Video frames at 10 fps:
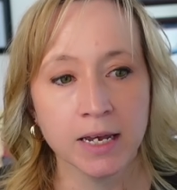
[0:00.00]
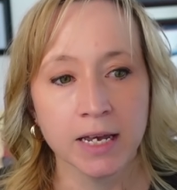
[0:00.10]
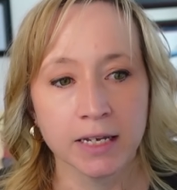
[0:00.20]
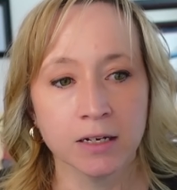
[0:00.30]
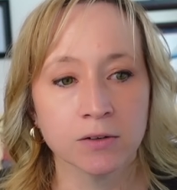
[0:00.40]

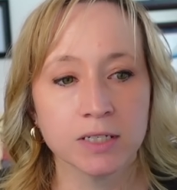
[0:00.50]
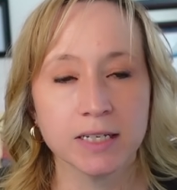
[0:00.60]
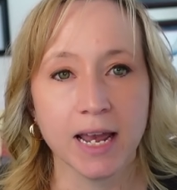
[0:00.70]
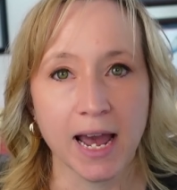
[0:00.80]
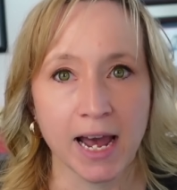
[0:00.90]
here is
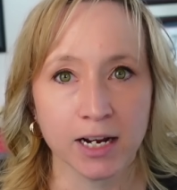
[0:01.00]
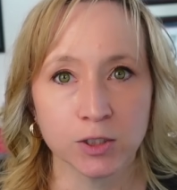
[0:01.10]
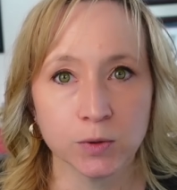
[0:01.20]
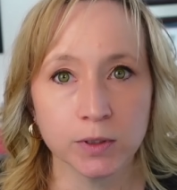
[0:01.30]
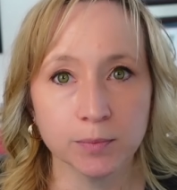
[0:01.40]
the
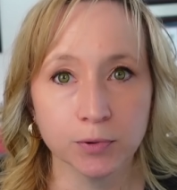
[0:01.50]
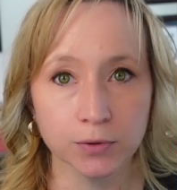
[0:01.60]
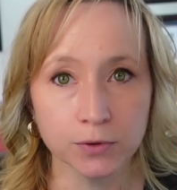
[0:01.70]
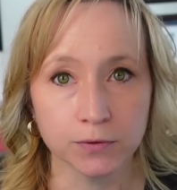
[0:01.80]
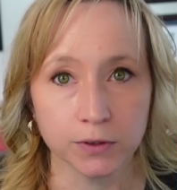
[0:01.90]
actual
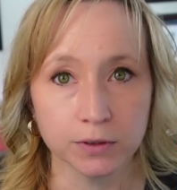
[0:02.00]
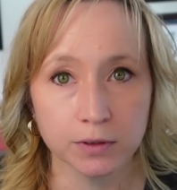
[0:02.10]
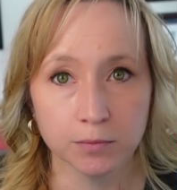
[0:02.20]
approval